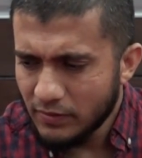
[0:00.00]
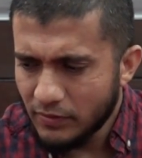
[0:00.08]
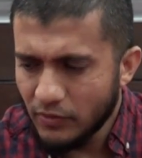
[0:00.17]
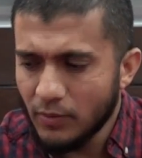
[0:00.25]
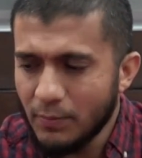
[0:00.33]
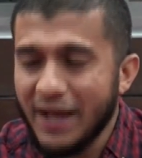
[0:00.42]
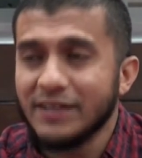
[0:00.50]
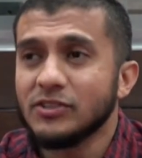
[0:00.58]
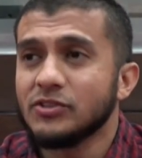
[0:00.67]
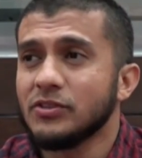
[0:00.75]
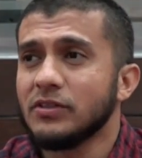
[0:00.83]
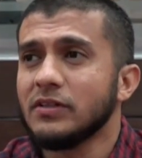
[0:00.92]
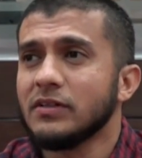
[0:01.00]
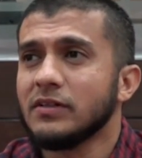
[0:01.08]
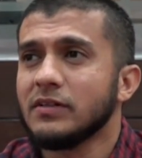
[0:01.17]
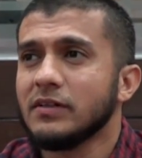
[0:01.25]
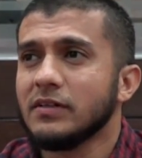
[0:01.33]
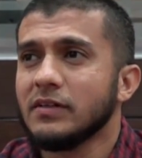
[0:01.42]
their master,
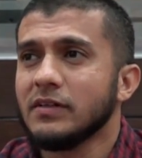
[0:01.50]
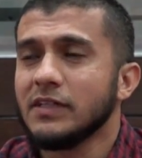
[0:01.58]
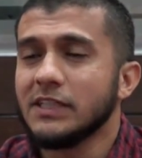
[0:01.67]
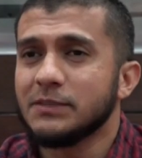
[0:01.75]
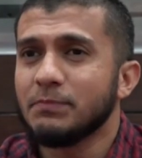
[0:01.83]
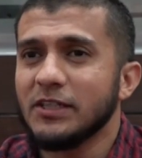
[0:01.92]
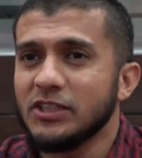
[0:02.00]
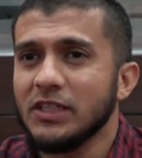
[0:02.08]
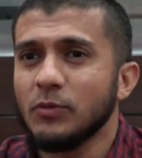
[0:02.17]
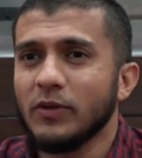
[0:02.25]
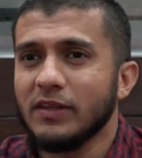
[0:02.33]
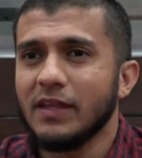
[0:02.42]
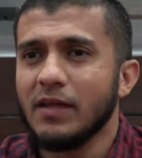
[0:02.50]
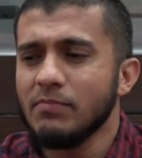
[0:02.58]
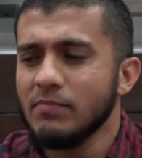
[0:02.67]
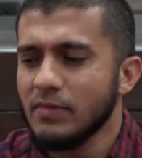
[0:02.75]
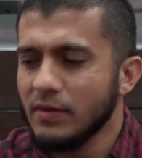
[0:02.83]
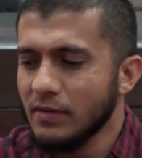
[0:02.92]
especially with
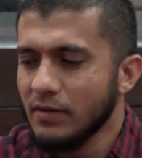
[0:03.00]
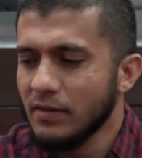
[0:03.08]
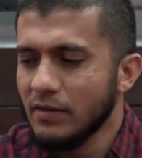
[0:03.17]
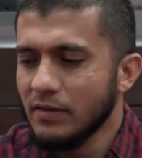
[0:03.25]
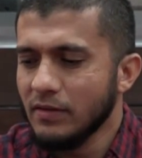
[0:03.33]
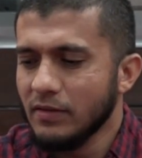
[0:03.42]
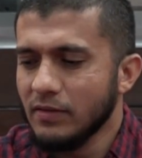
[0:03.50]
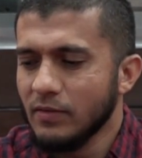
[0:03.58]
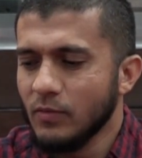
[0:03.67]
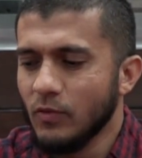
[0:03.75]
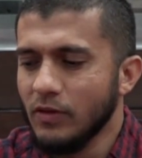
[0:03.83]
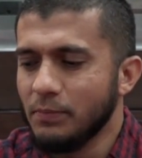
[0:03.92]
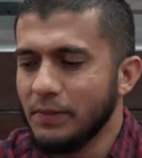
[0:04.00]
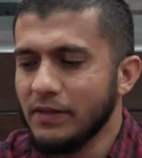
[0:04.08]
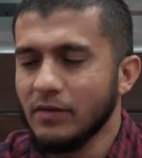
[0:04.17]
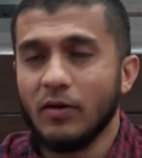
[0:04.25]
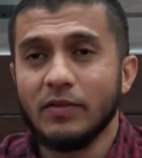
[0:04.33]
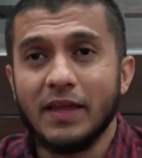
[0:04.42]
them, will
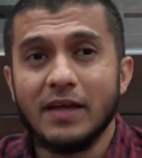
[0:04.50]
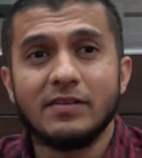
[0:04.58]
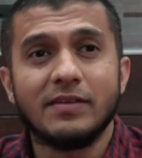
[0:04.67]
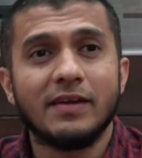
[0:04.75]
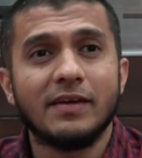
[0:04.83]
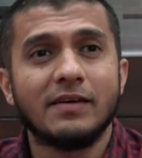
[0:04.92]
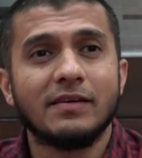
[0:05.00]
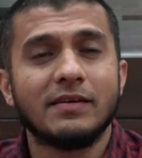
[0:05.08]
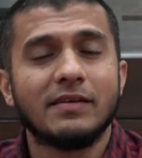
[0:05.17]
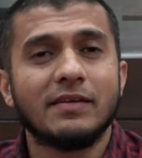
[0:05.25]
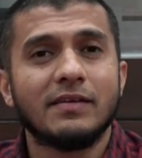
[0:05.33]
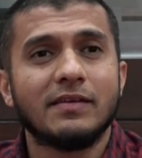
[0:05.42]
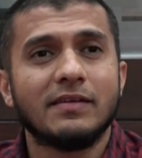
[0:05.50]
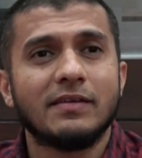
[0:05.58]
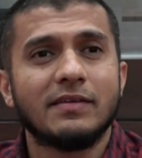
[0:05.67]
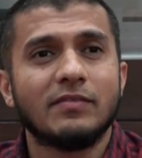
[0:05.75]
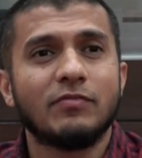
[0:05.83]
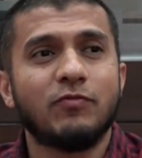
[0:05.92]
be on that day
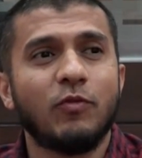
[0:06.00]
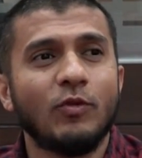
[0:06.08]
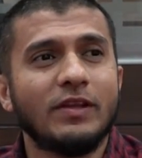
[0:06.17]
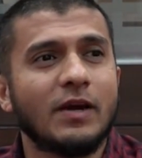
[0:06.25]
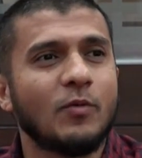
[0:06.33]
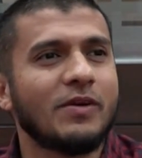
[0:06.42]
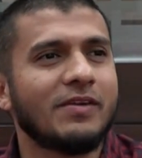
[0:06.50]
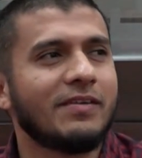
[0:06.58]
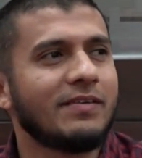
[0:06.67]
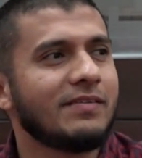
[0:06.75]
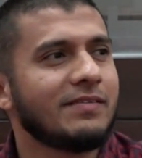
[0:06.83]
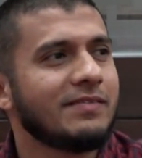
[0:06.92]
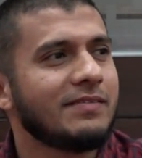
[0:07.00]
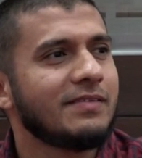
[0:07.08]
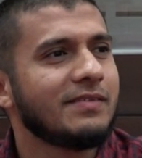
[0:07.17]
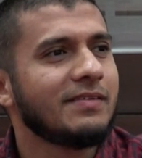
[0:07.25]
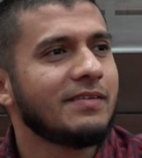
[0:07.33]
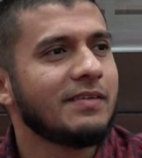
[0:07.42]
fully aware.
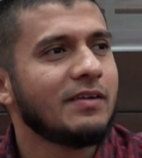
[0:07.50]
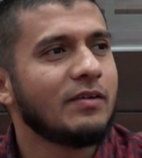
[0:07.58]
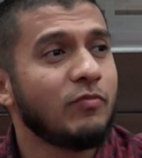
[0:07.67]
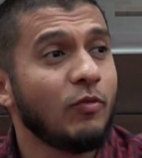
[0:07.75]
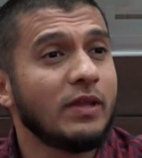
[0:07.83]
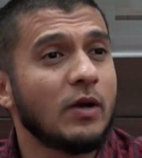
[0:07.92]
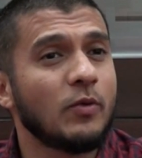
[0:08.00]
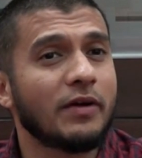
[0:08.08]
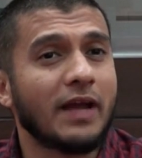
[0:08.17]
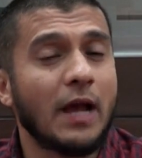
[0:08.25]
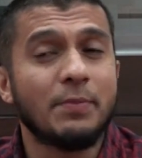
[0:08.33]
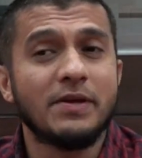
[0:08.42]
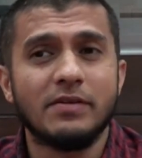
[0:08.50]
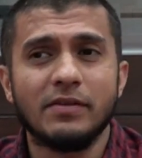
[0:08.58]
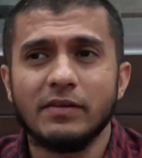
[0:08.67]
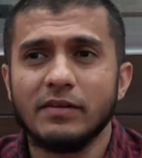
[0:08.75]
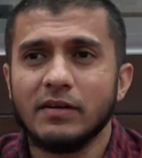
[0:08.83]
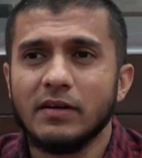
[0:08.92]
Fully aware. Khabir